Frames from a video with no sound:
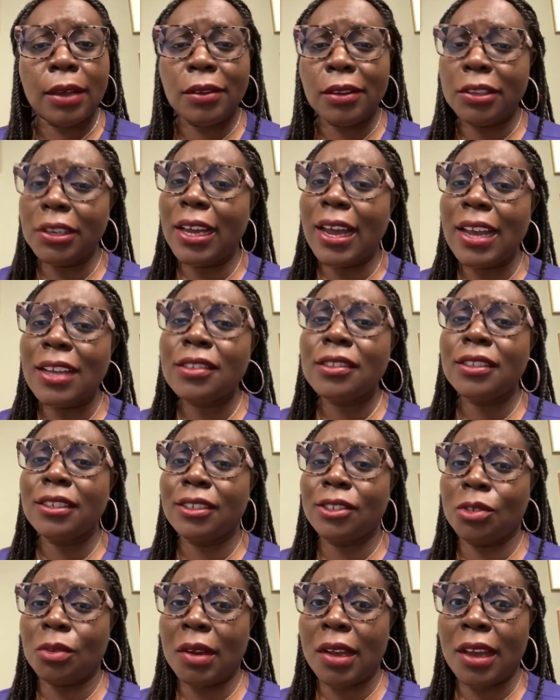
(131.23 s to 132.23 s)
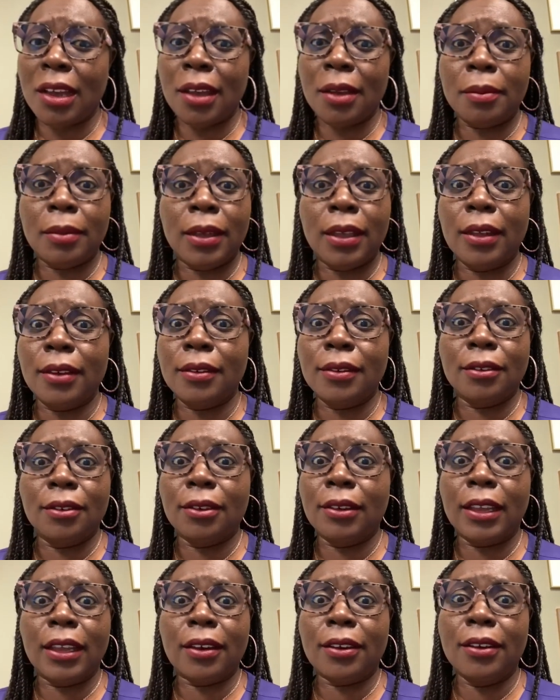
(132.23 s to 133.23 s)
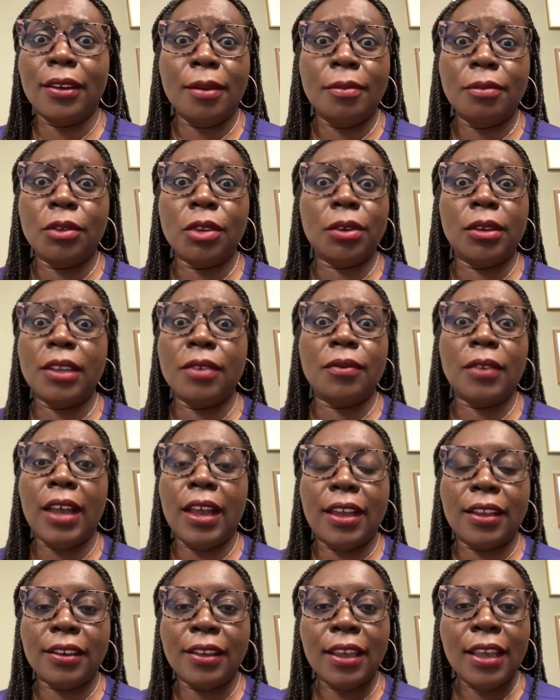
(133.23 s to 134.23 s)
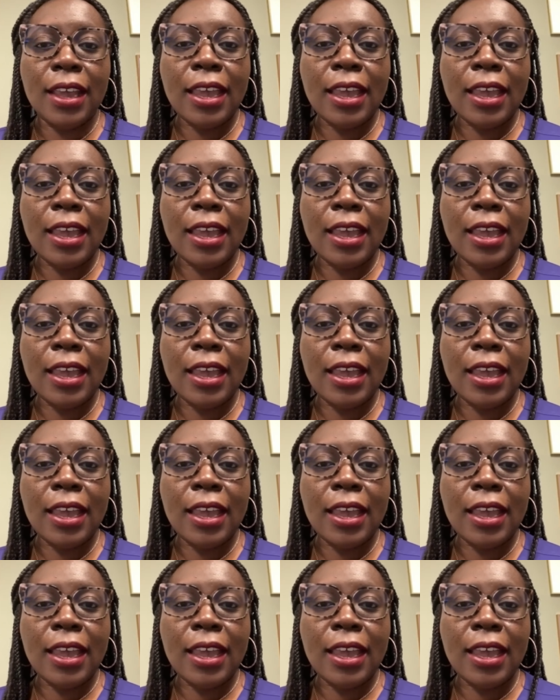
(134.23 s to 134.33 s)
well, your eyes look dry, but you're like, oh, I'm totally fine.